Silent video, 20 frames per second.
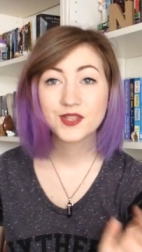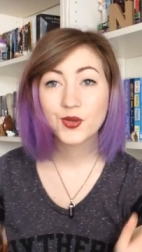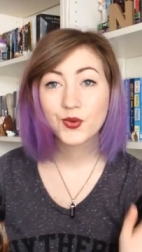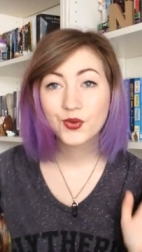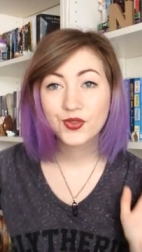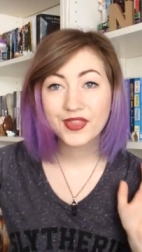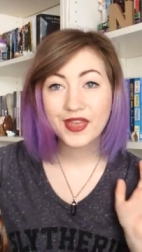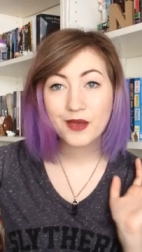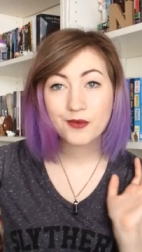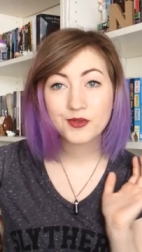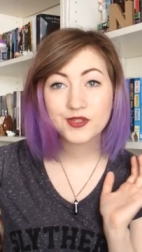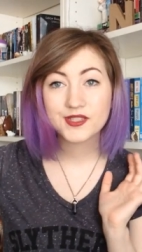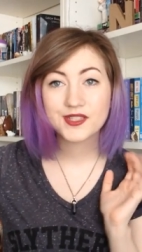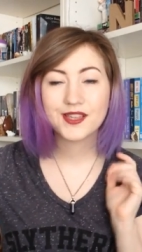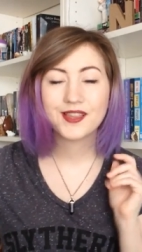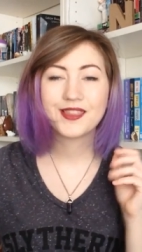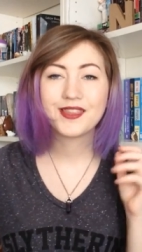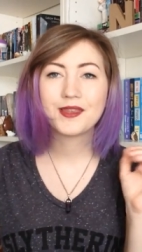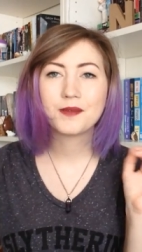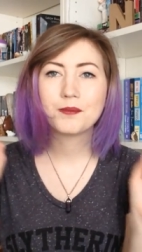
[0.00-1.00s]
So that was
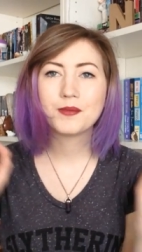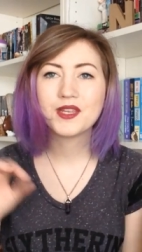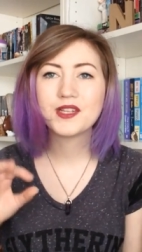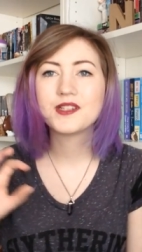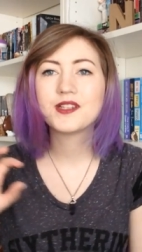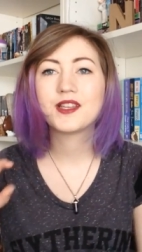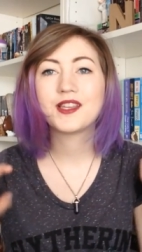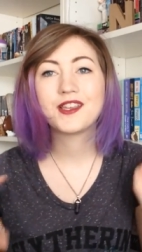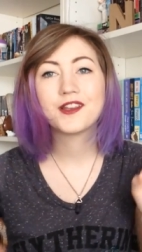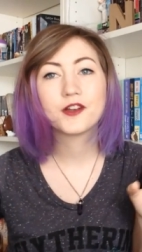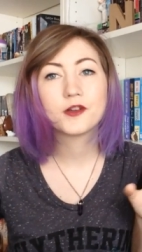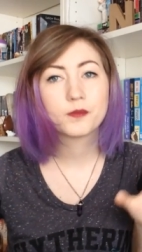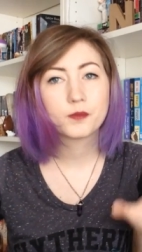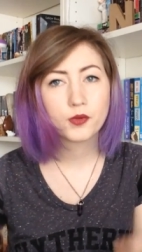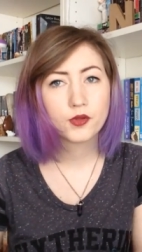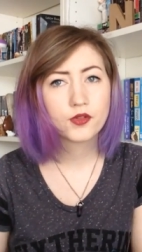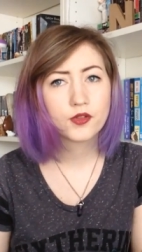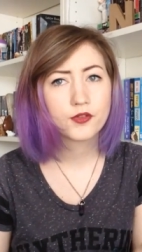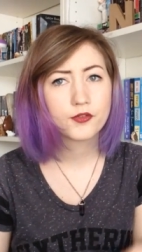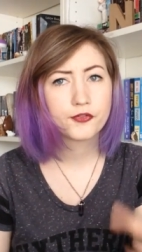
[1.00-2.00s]
the mid-year
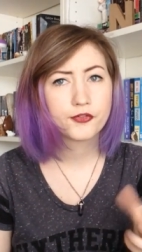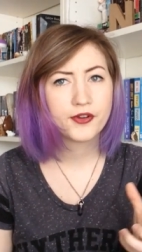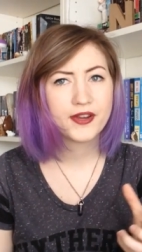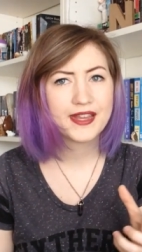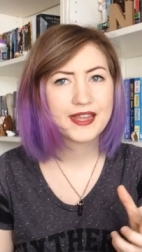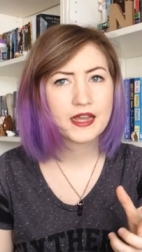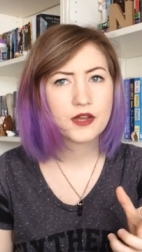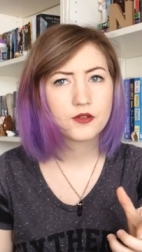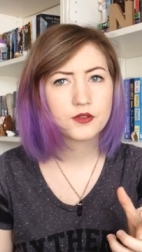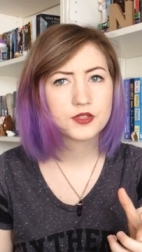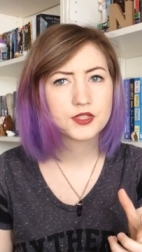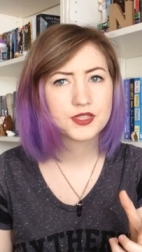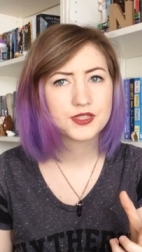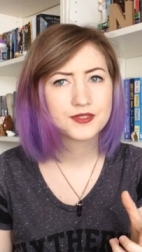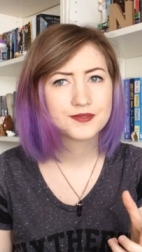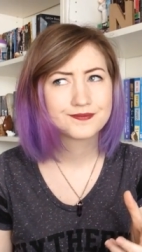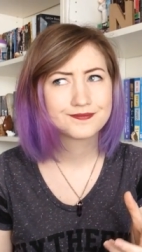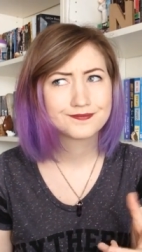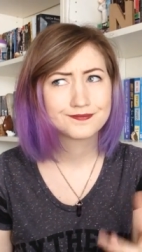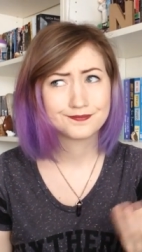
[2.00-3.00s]
book freakout
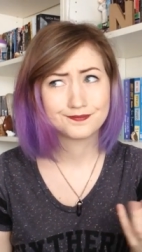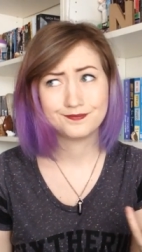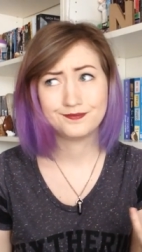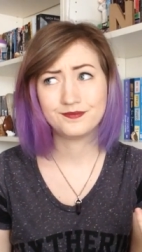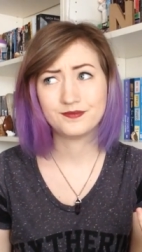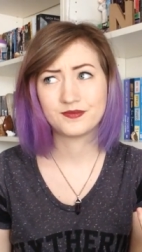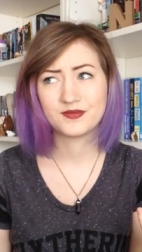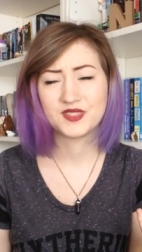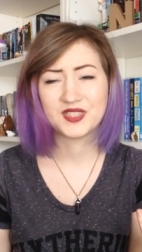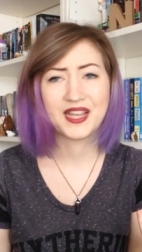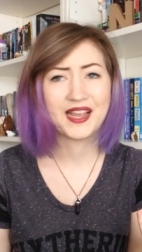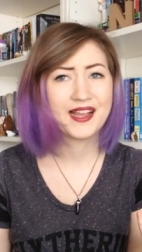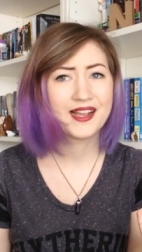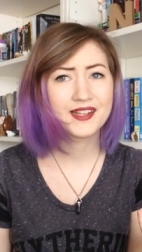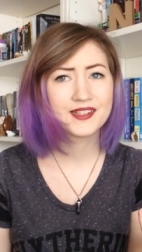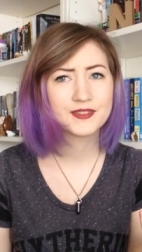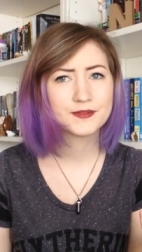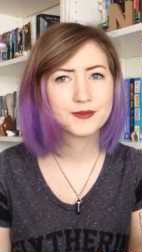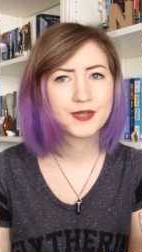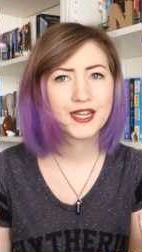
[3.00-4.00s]

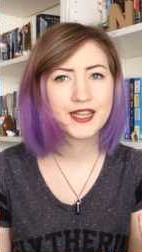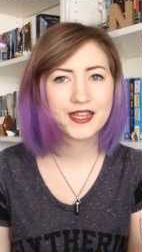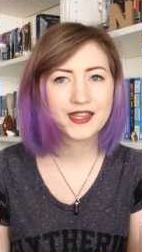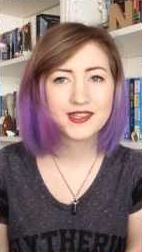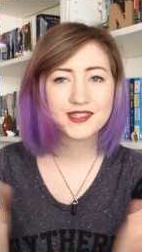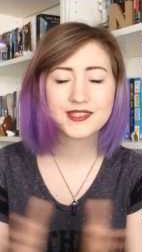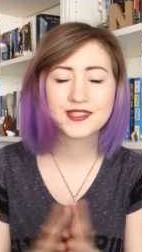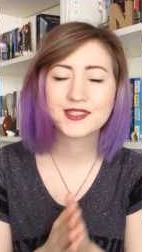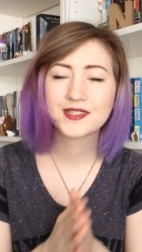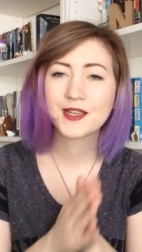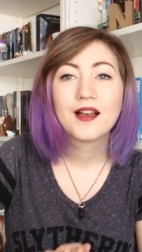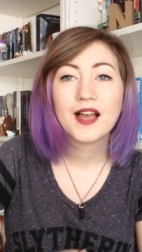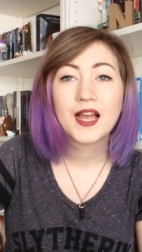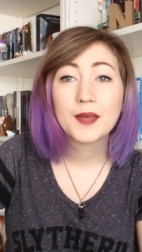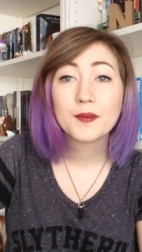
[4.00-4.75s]
tag, I guess.